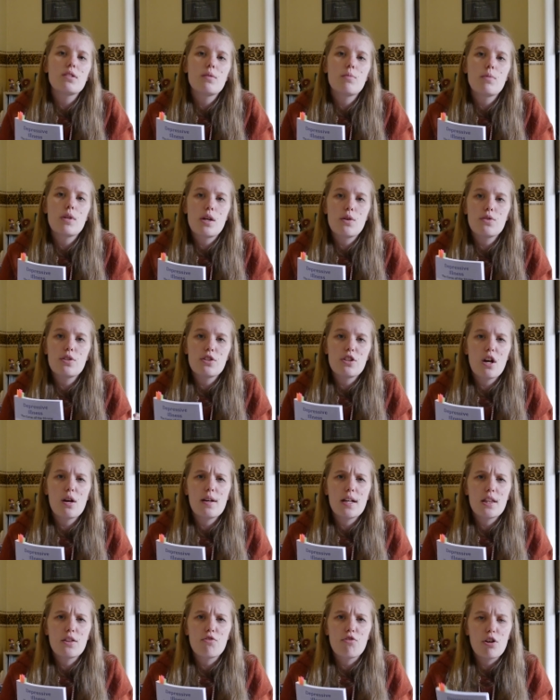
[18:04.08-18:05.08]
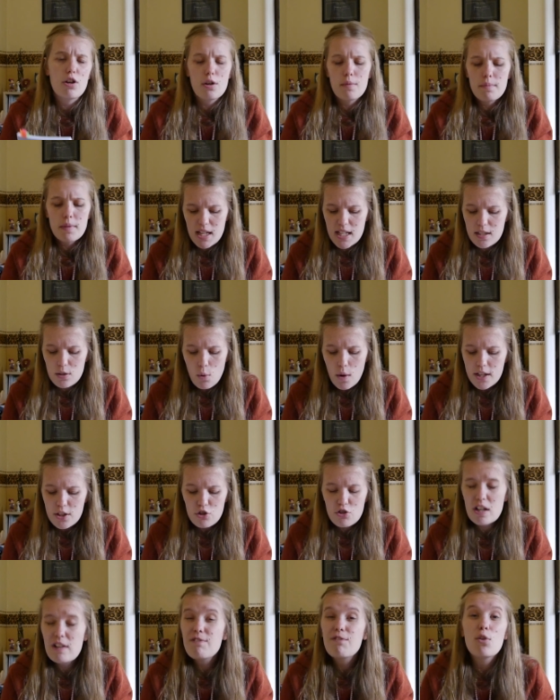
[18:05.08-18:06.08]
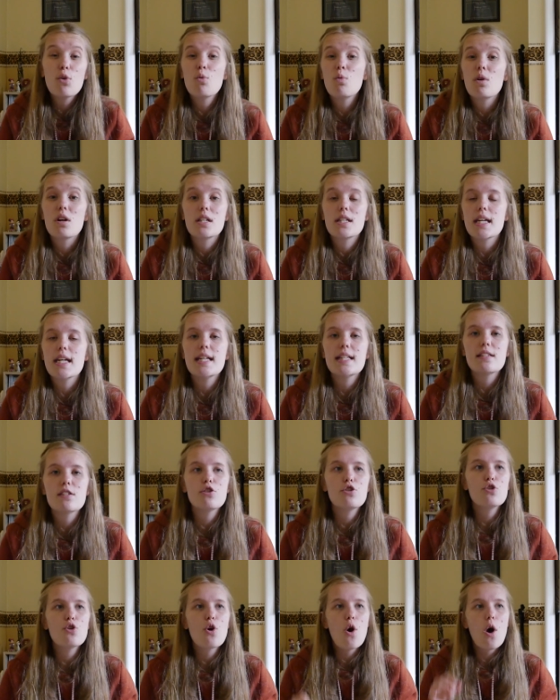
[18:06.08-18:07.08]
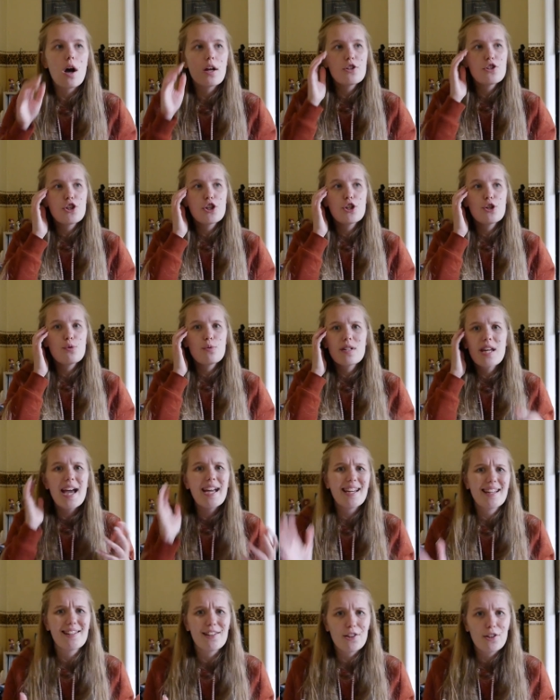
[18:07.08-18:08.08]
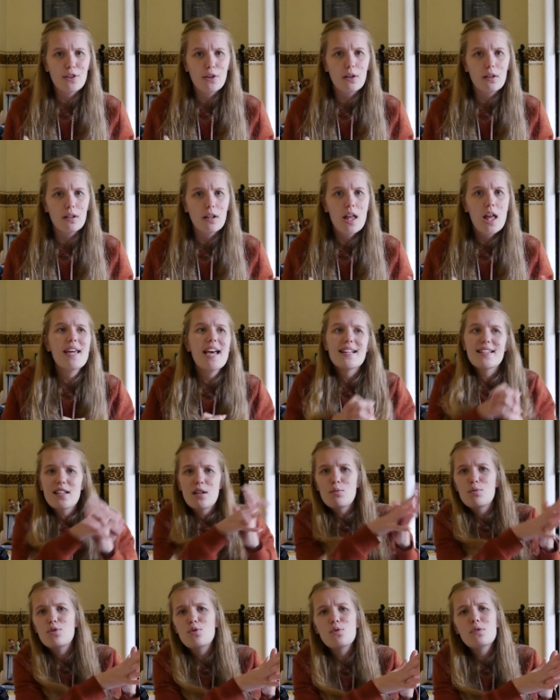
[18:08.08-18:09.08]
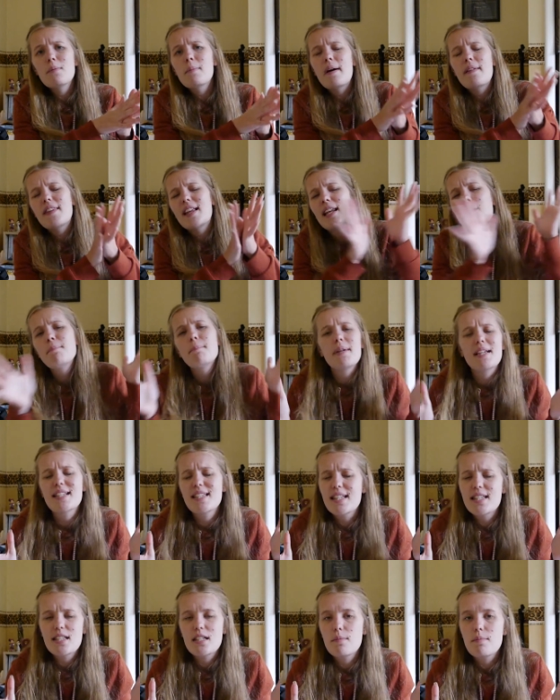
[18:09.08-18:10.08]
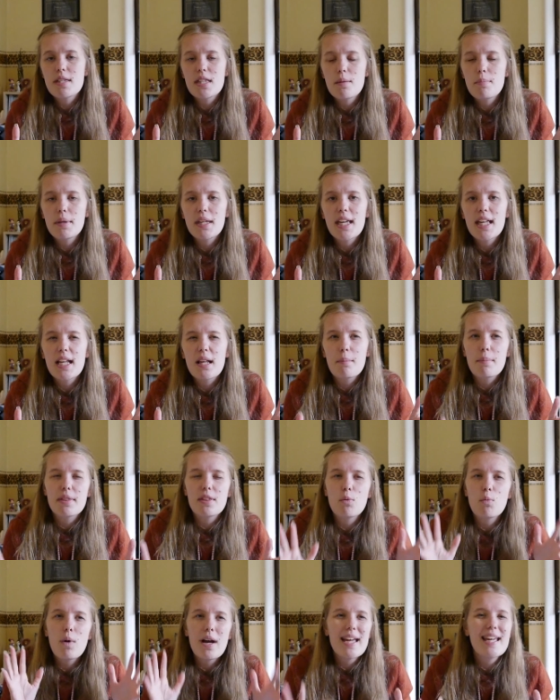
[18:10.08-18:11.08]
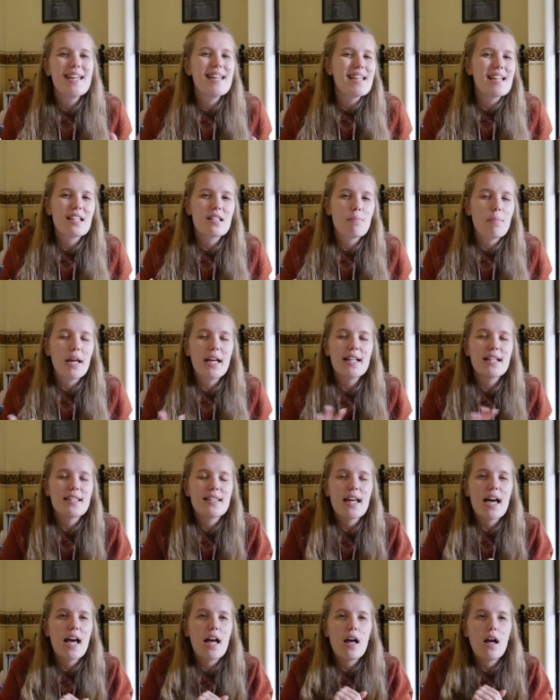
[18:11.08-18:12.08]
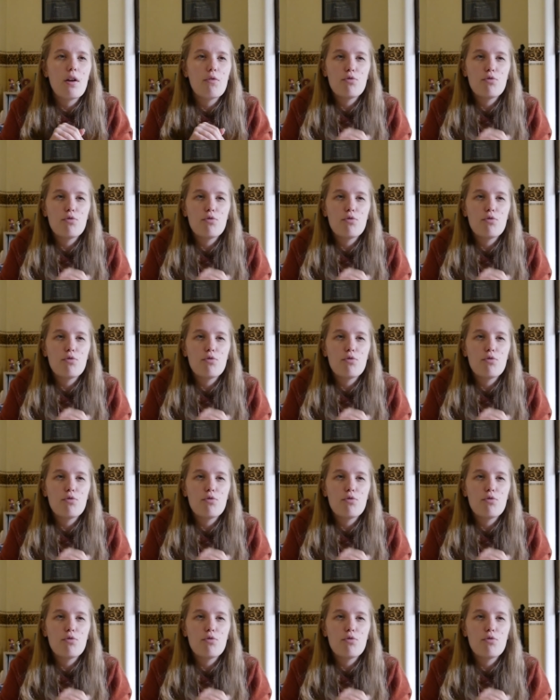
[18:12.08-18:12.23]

what someone else is going through. It's quite straightforward. It's not too technical. Yes, I was talking about the limbic system in the beginning, but the way he explains that